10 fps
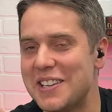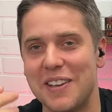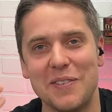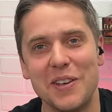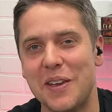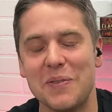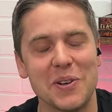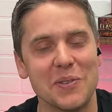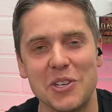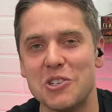if you even you,
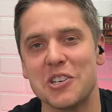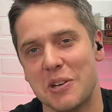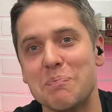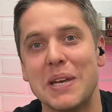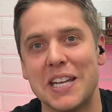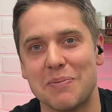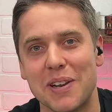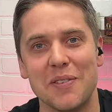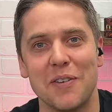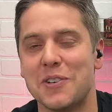know, you should compete, but
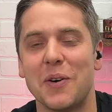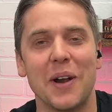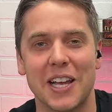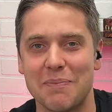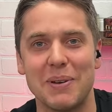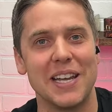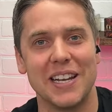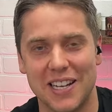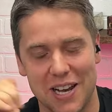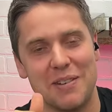even if you don't want to
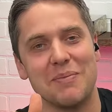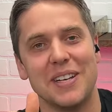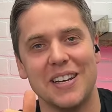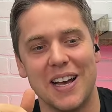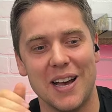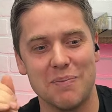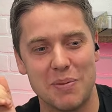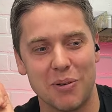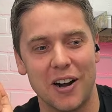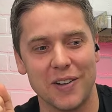compete, come uh, be
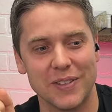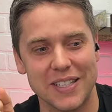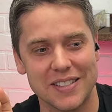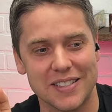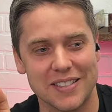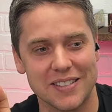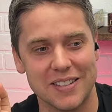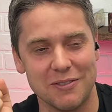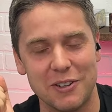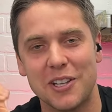part of this
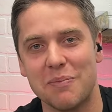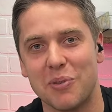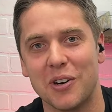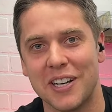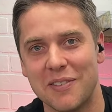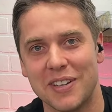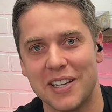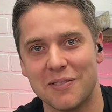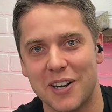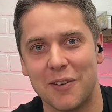really important
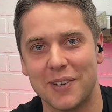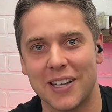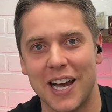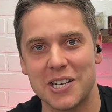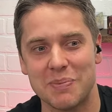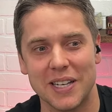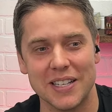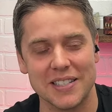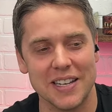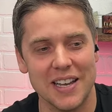event for Alpha Clash
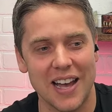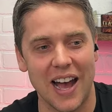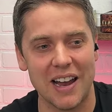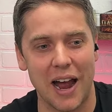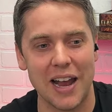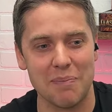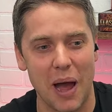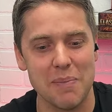because I, I,